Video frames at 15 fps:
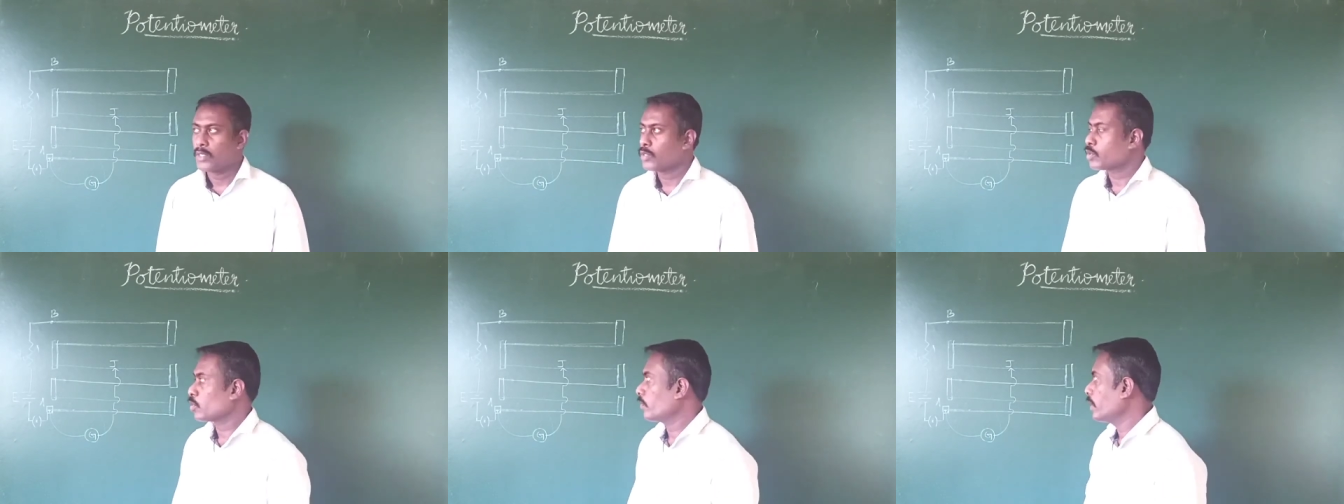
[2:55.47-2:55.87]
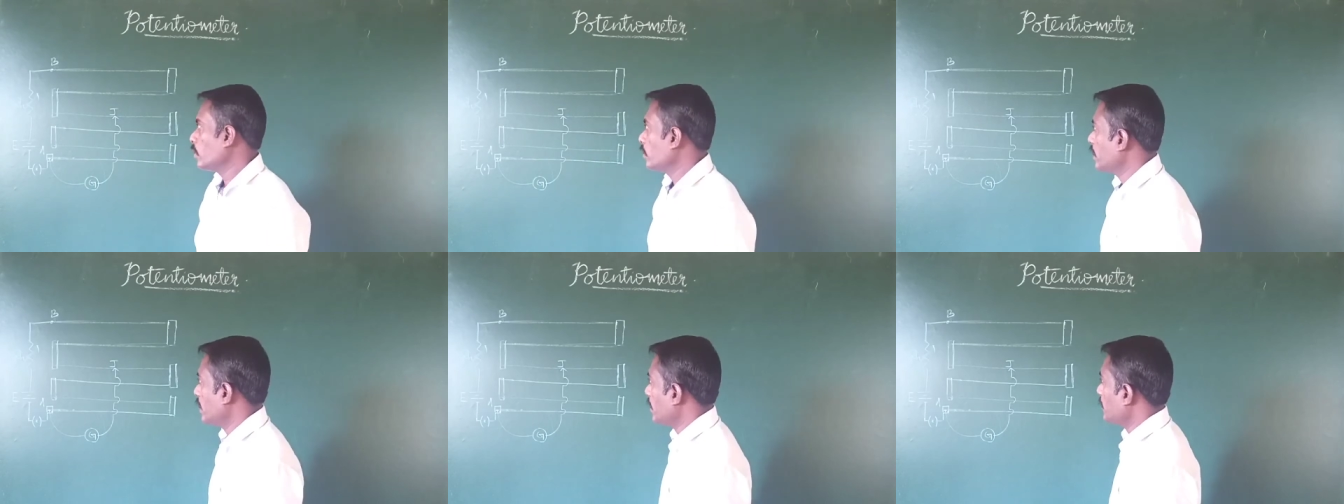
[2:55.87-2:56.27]
So we
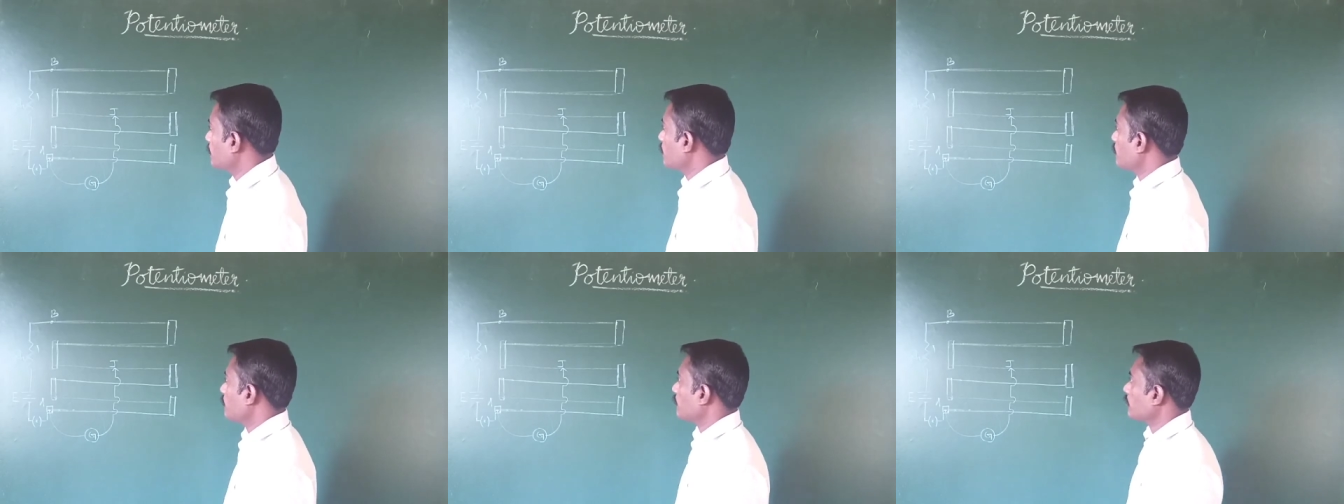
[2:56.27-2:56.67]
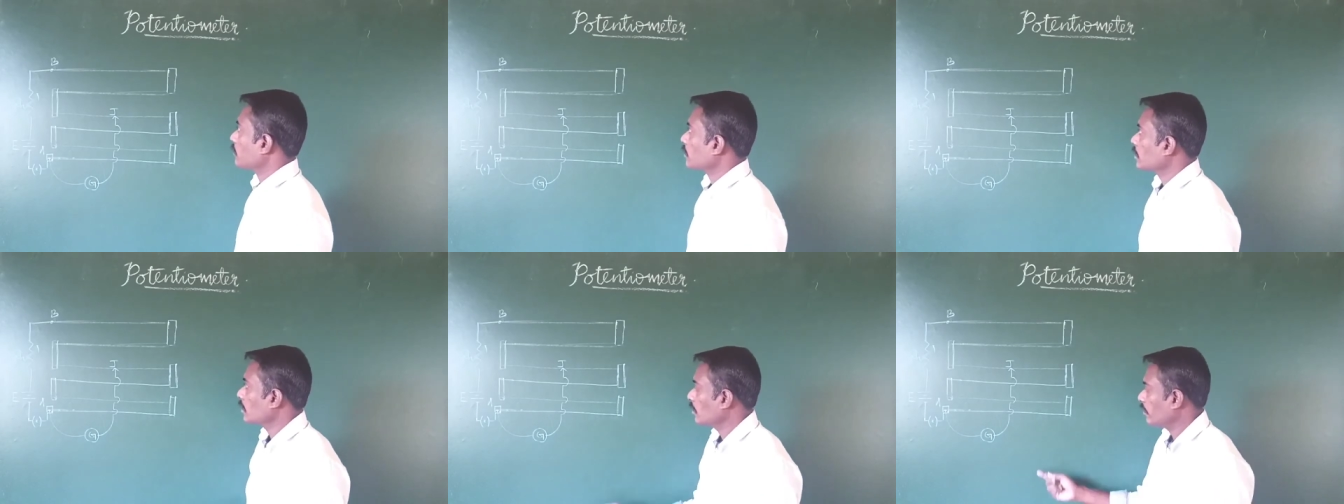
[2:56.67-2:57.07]
know that
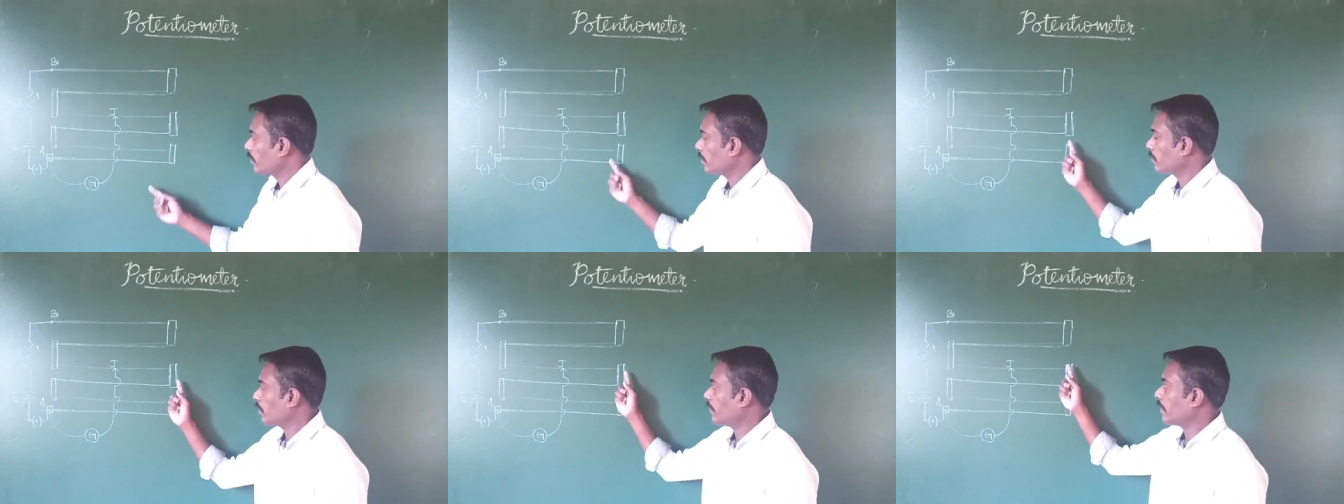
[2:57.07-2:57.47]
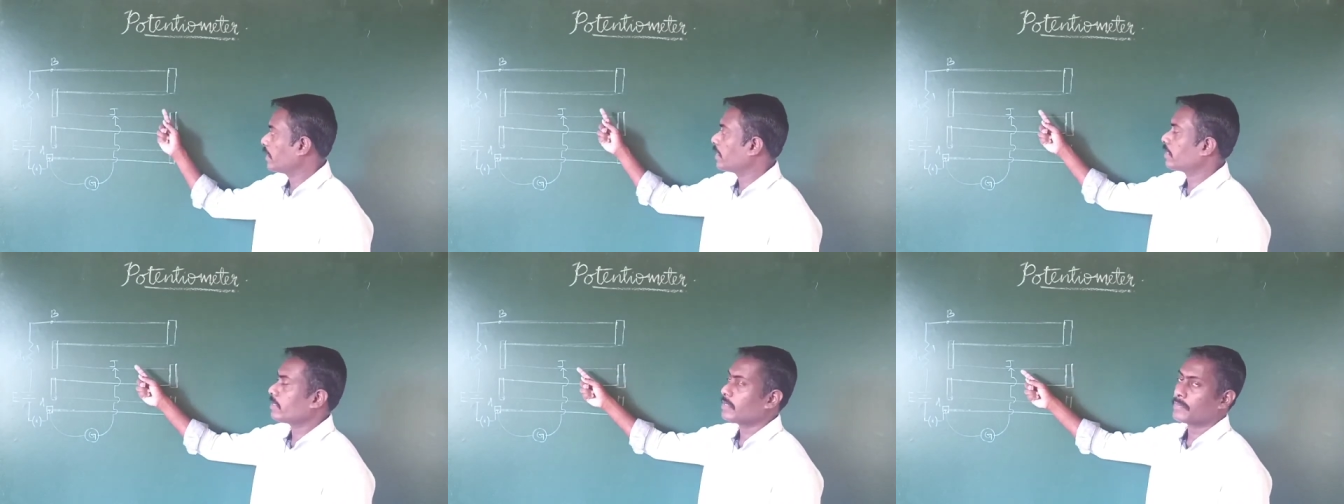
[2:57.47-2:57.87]
from the
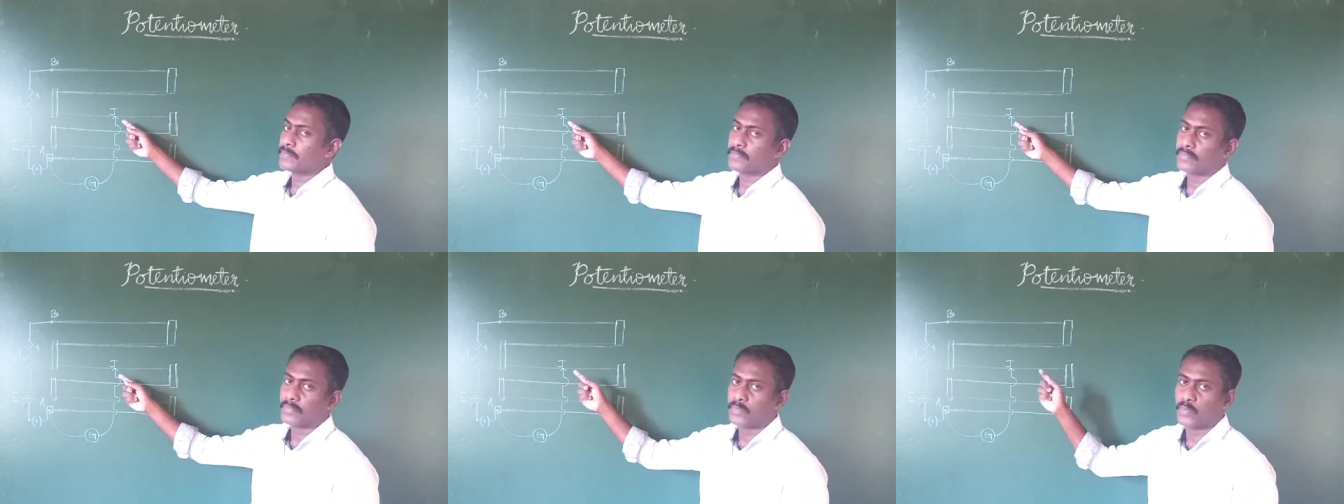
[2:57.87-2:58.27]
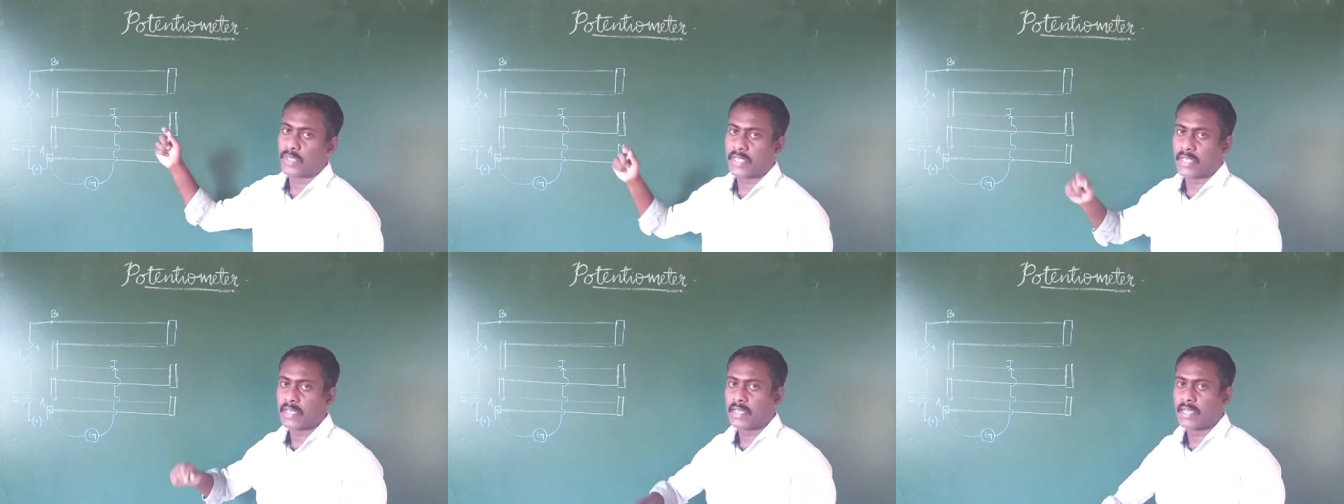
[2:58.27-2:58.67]
figure we
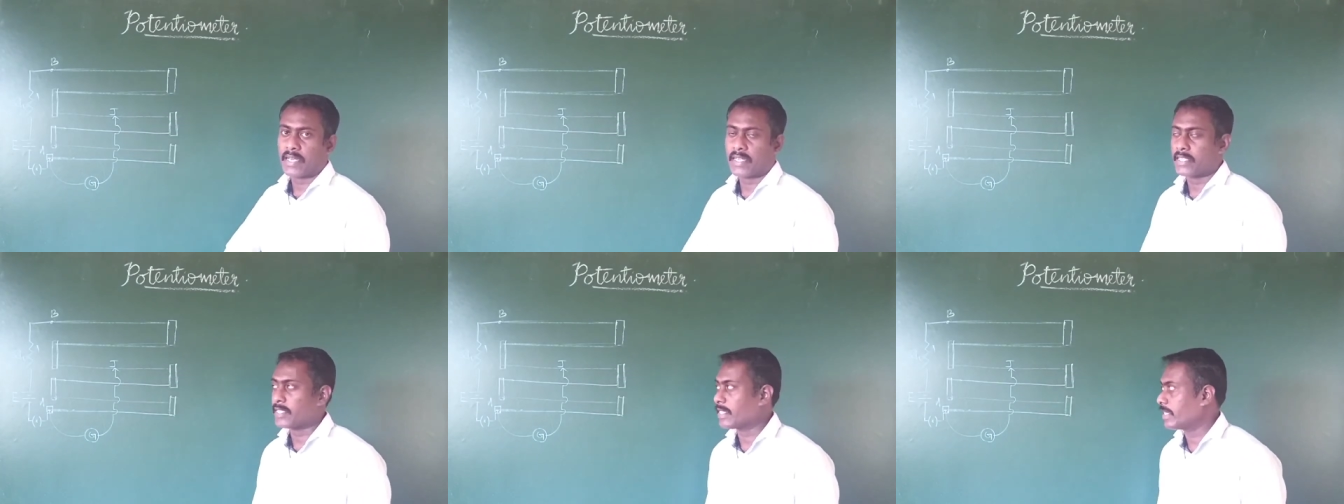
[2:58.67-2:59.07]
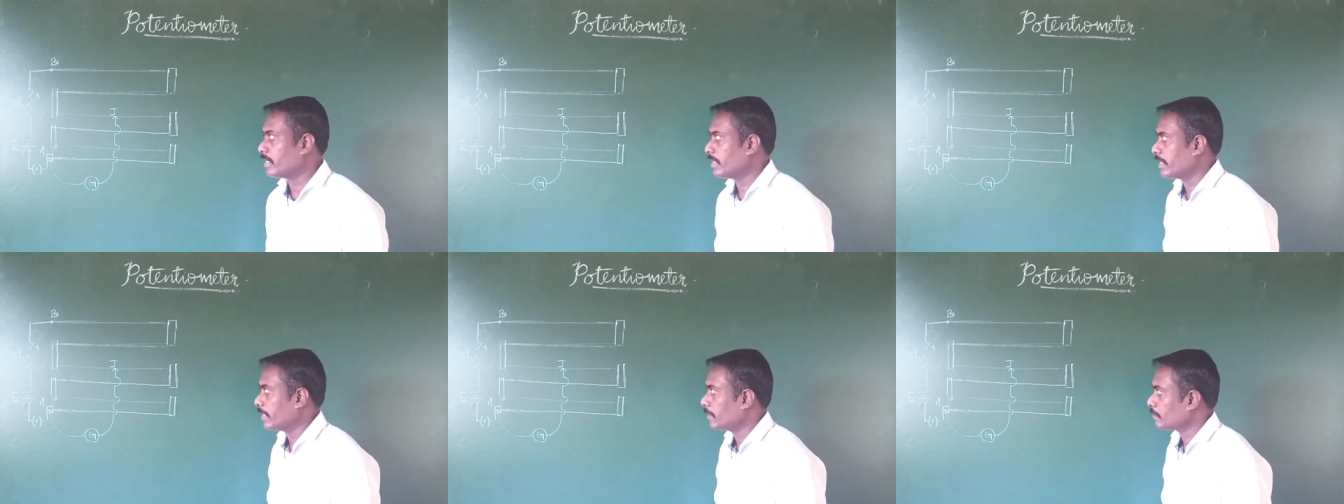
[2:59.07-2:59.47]
can
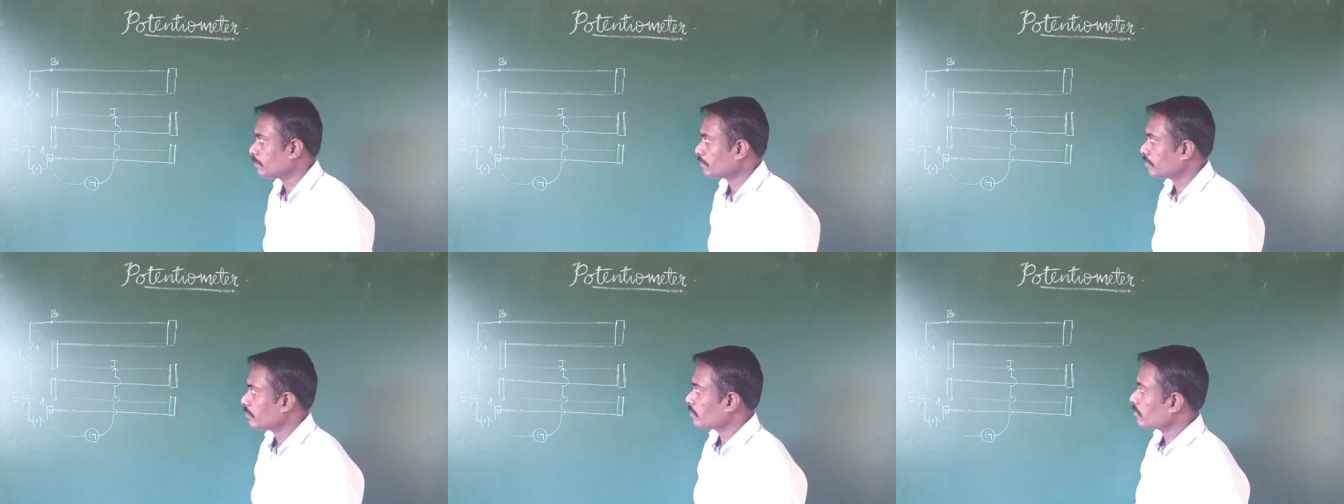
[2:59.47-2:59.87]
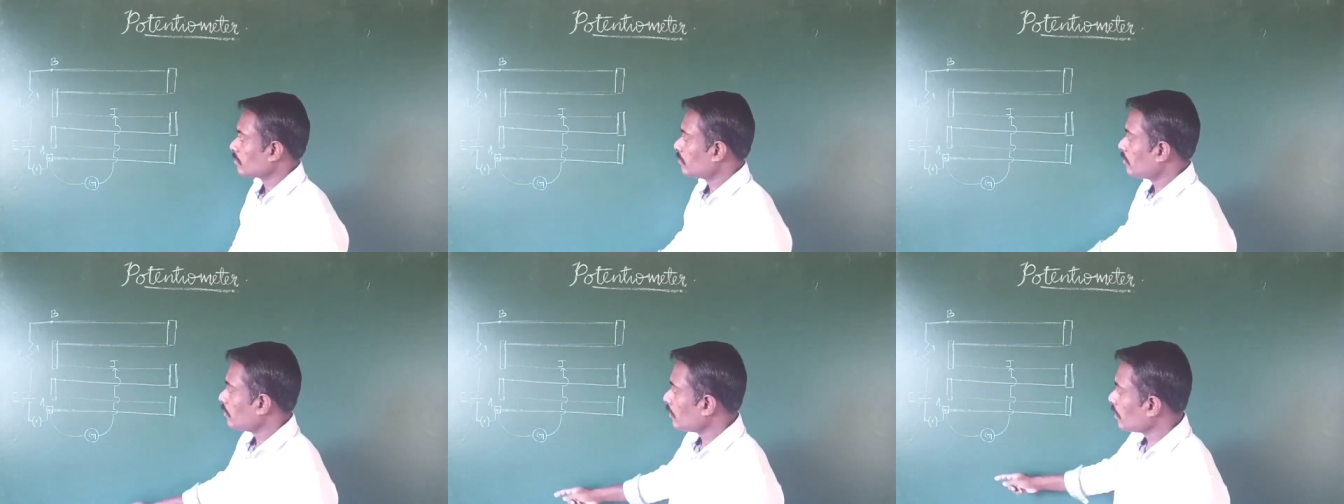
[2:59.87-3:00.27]
understand that
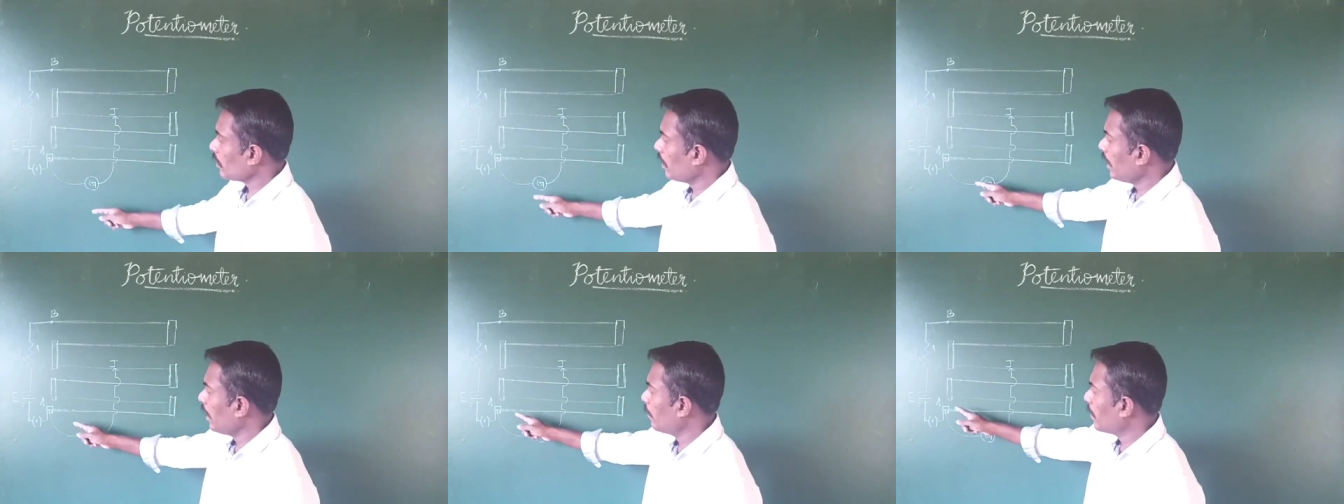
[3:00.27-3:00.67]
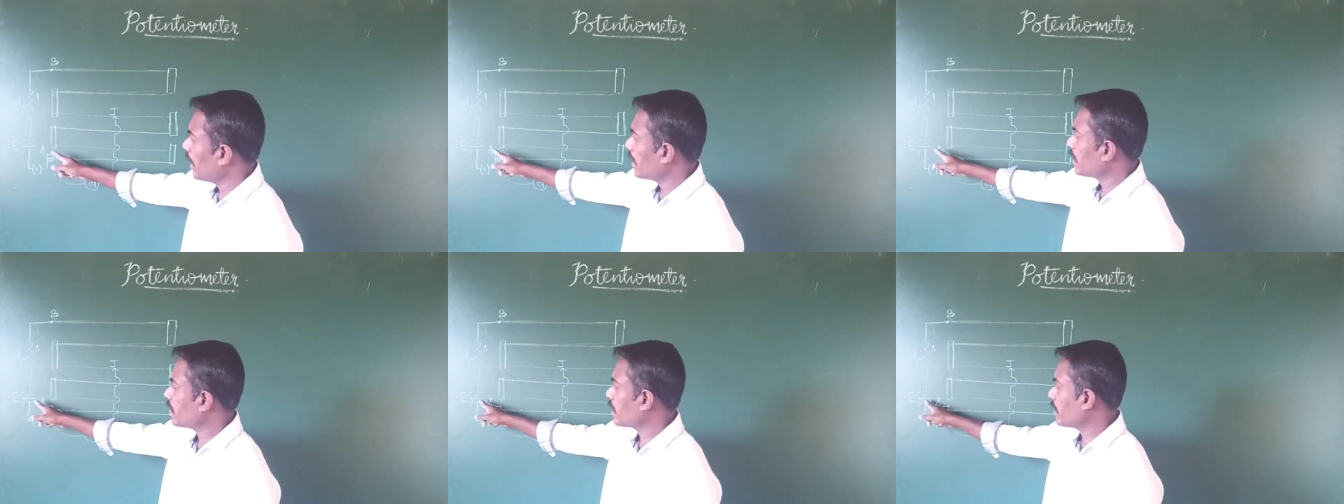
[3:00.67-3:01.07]
a
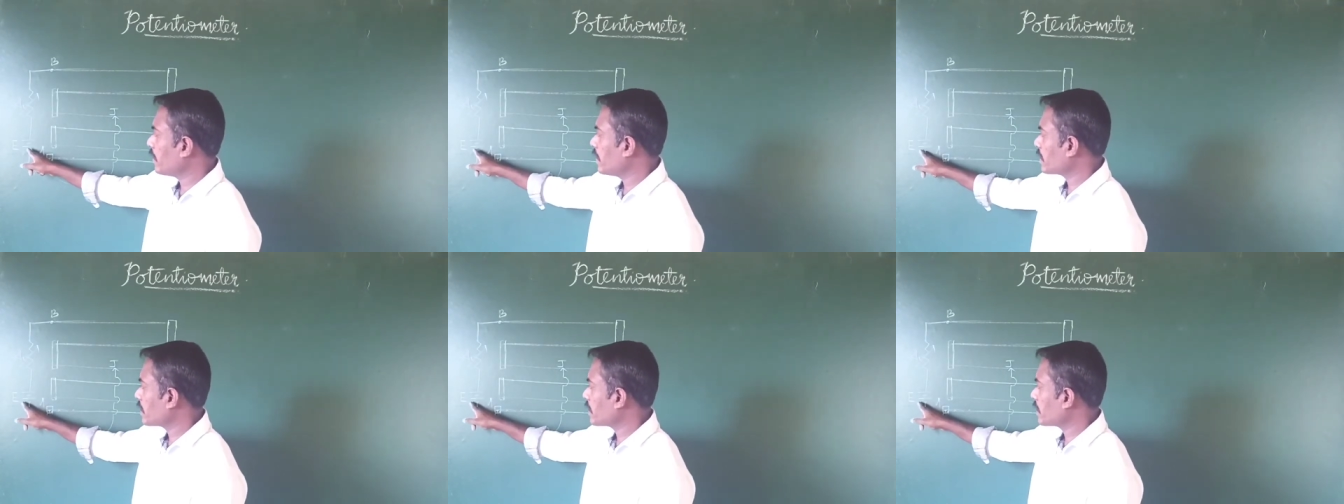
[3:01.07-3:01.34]
battery, a